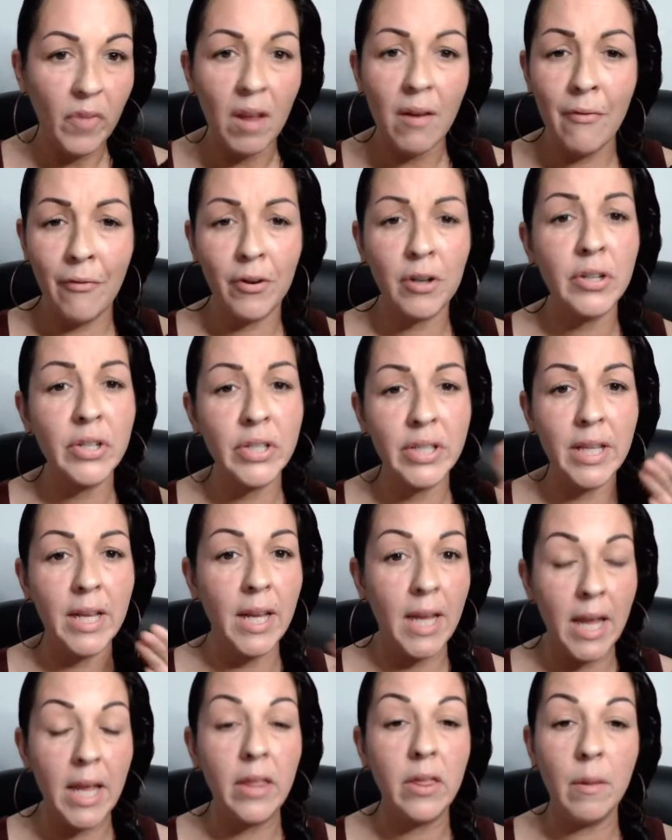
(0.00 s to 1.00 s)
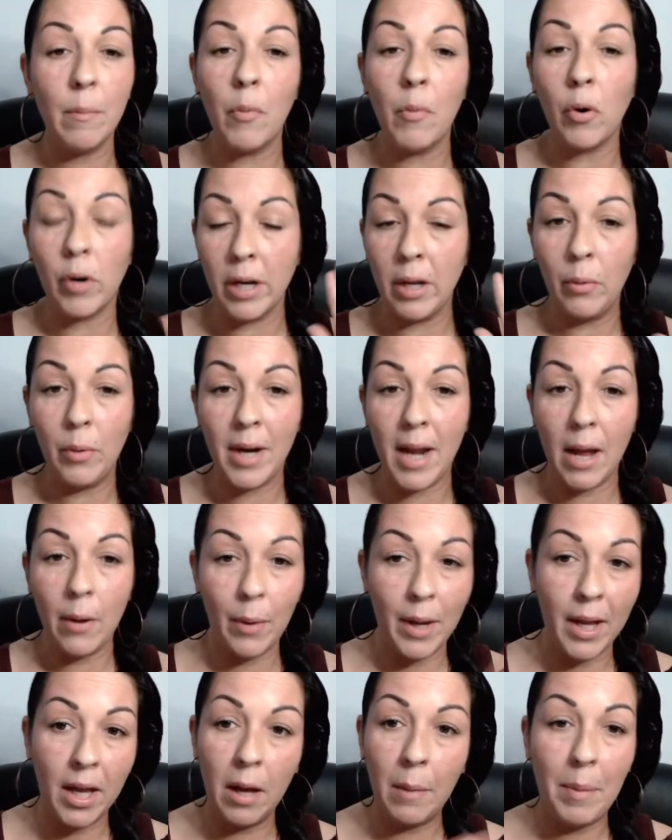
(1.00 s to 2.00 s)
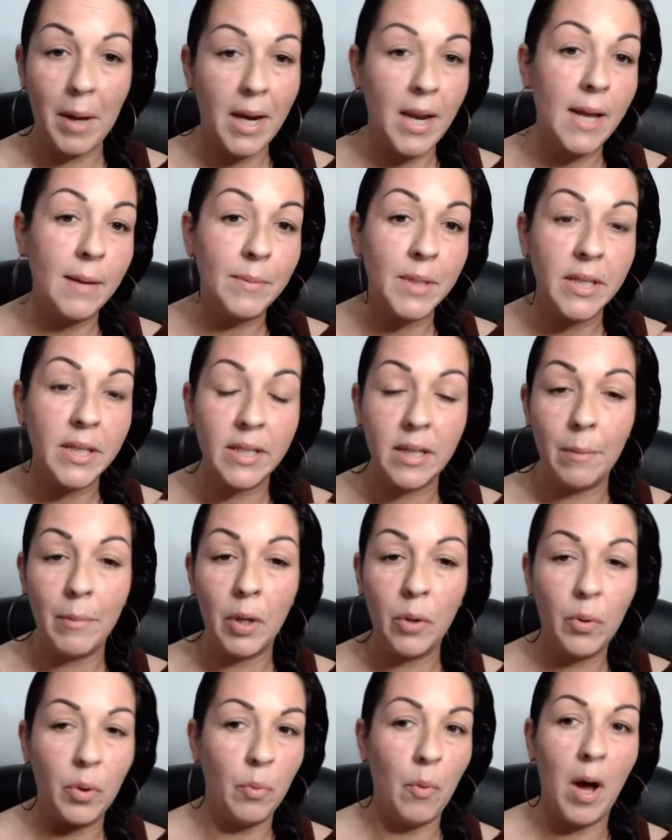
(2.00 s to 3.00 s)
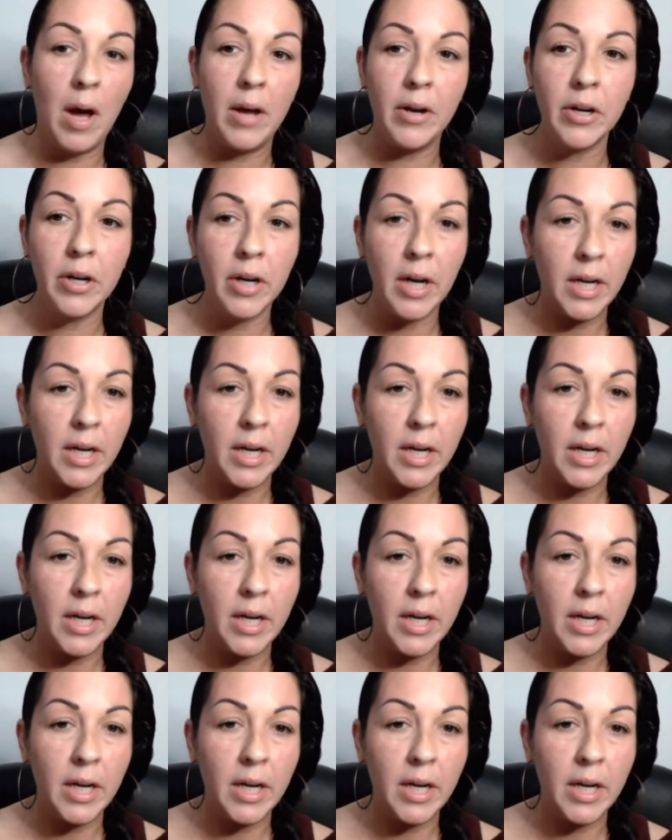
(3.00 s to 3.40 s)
first thing in the morning when I wake up on an empty stomach with water,